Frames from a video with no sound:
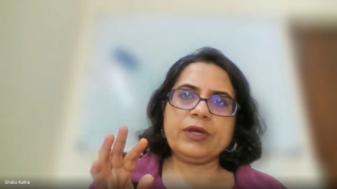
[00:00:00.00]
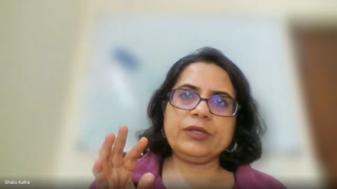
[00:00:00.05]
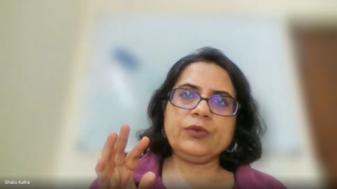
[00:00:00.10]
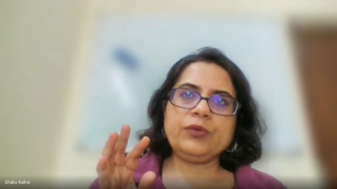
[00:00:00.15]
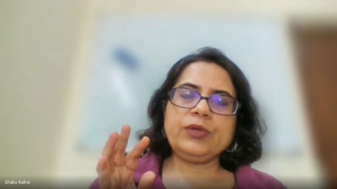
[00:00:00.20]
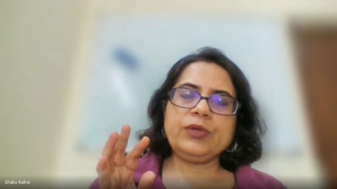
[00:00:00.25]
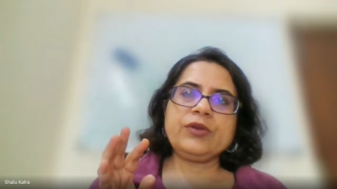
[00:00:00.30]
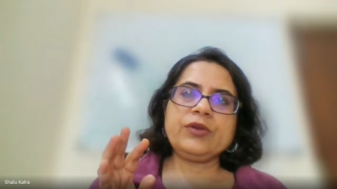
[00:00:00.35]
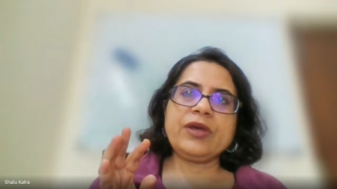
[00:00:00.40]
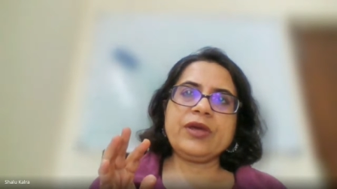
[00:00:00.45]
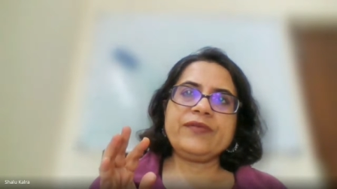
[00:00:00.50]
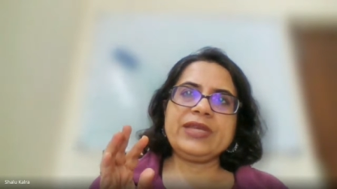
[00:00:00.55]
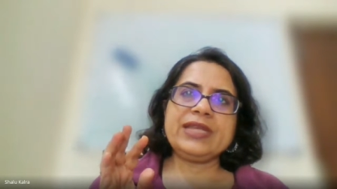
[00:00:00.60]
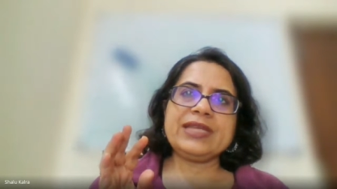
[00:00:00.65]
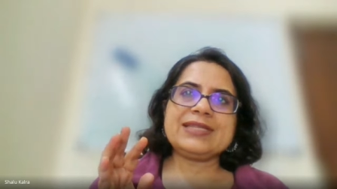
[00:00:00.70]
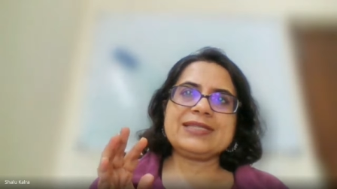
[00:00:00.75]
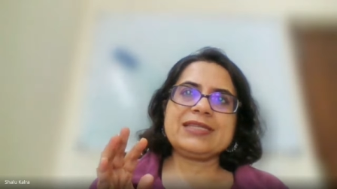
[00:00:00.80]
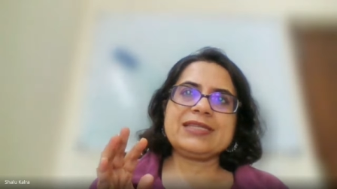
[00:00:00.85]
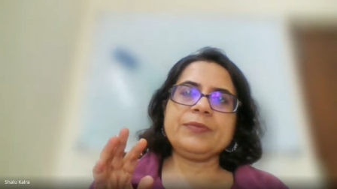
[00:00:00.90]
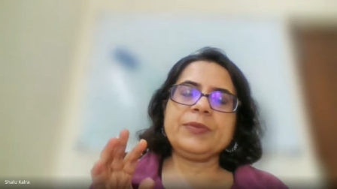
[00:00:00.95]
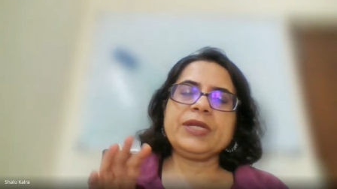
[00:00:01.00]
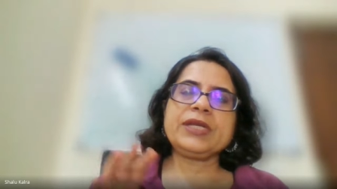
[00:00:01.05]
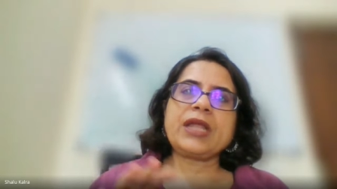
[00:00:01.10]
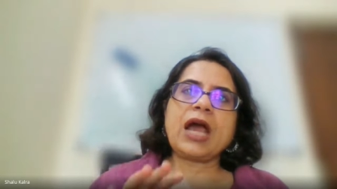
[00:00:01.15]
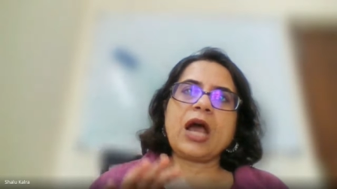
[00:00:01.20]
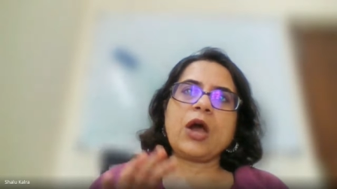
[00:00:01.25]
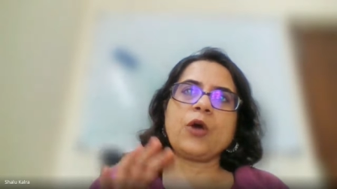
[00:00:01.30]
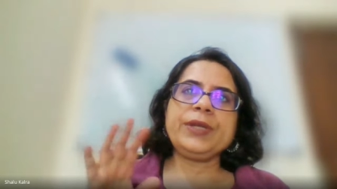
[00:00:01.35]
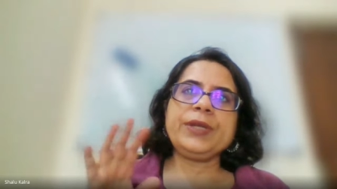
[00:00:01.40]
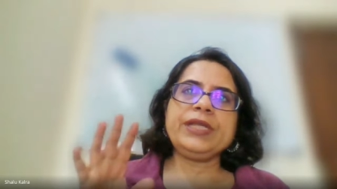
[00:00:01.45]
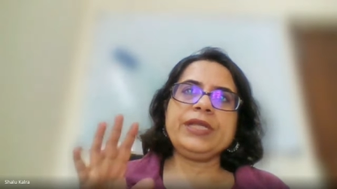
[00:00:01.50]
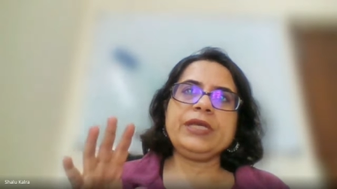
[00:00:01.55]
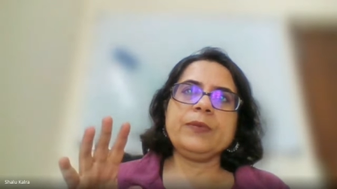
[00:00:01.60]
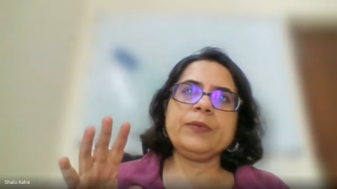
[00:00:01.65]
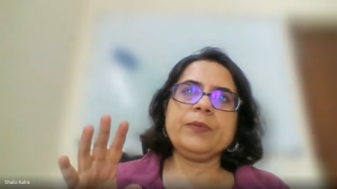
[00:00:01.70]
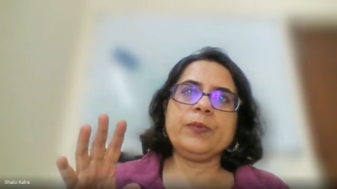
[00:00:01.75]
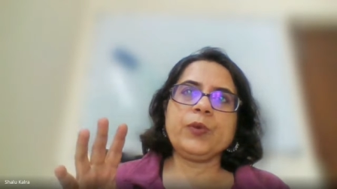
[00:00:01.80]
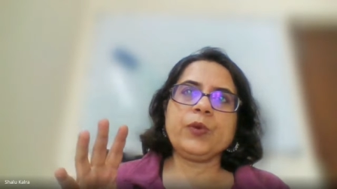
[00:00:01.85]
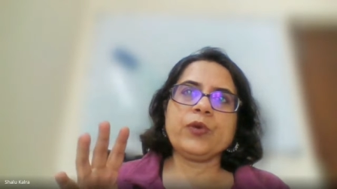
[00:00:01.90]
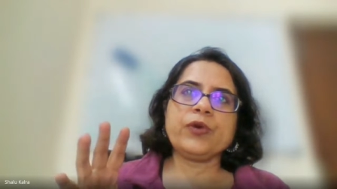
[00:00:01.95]
you need to have an estimate how many
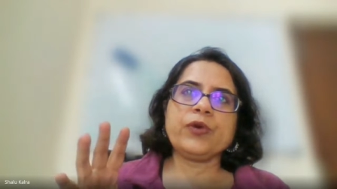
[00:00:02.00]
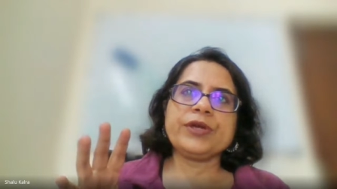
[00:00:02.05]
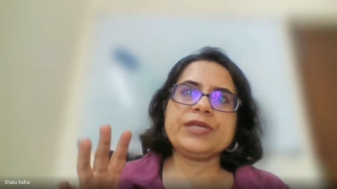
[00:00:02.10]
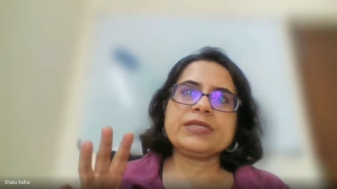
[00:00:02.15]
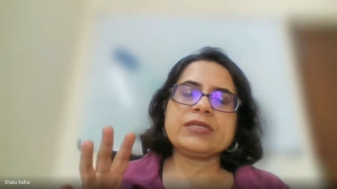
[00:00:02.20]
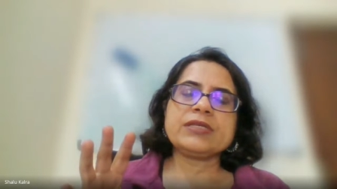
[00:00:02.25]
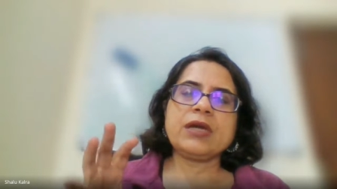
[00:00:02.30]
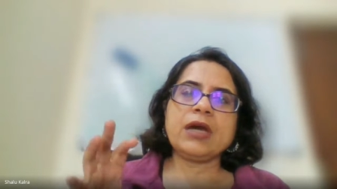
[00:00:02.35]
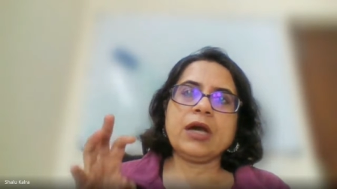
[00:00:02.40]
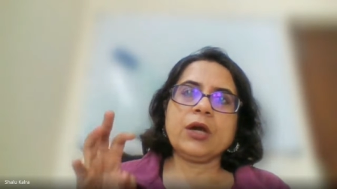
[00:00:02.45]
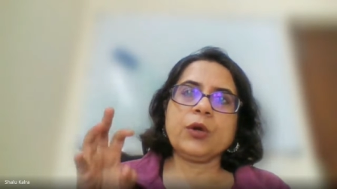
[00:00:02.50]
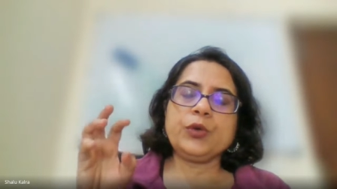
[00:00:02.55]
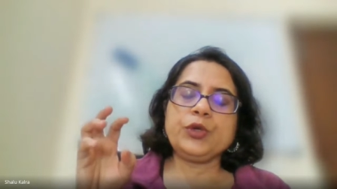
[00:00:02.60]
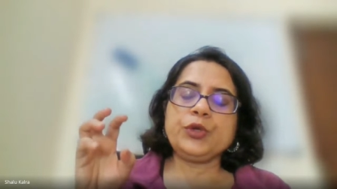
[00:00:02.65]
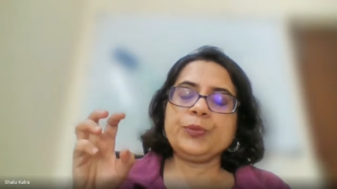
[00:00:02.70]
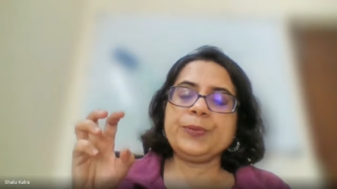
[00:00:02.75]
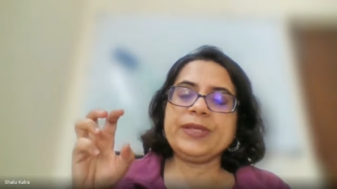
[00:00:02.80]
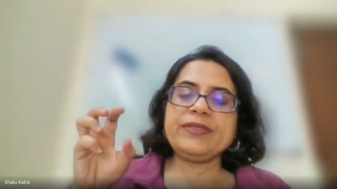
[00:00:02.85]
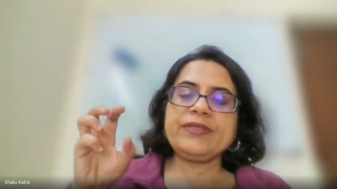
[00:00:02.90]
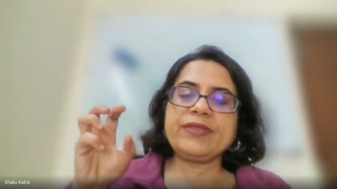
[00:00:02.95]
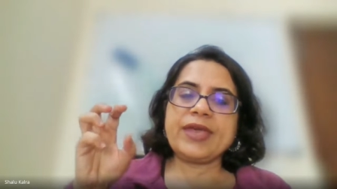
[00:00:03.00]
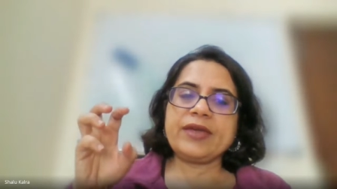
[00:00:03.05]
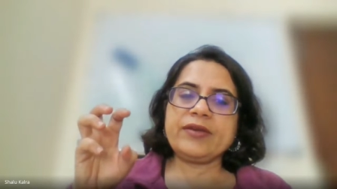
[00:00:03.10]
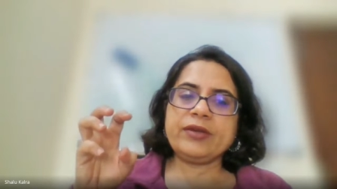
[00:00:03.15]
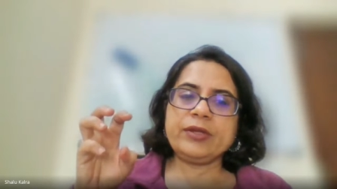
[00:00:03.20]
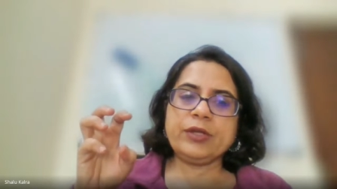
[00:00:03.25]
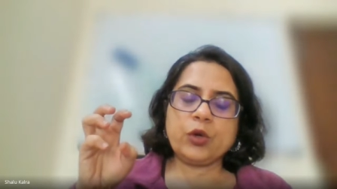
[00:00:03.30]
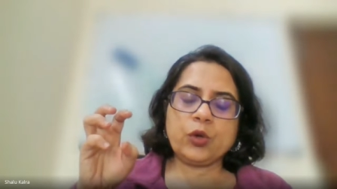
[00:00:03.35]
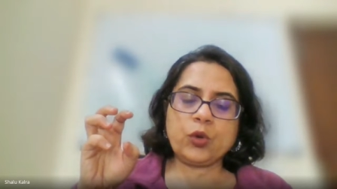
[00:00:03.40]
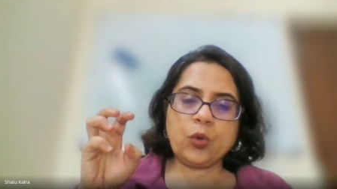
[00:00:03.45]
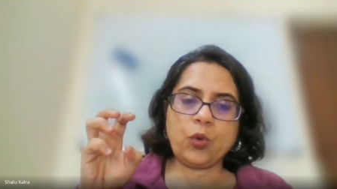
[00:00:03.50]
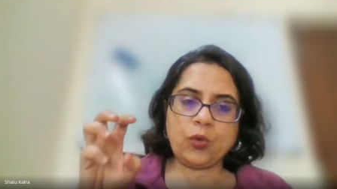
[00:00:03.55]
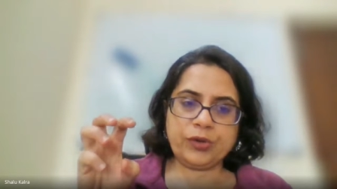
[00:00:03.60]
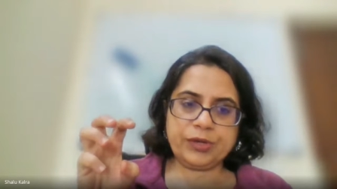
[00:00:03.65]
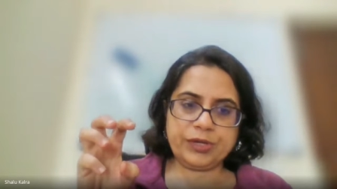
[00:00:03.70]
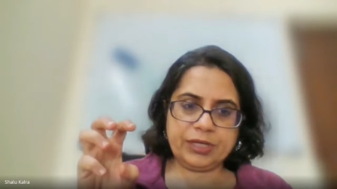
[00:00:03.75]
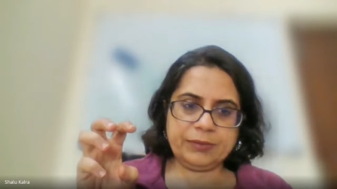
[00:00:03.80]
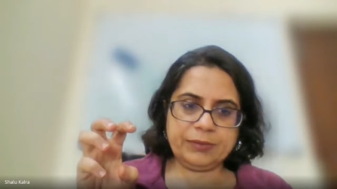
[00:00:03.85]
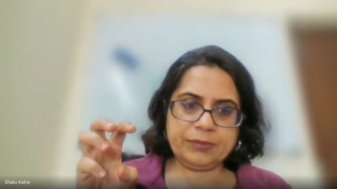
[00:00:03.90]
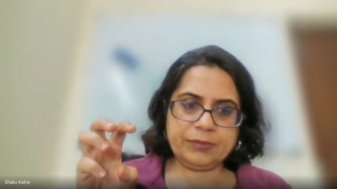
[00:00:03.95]
employees are going to be there in your
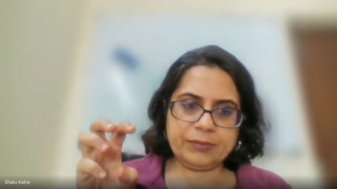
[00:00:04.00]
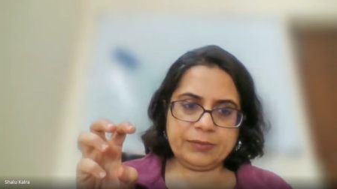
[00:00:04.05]
core team.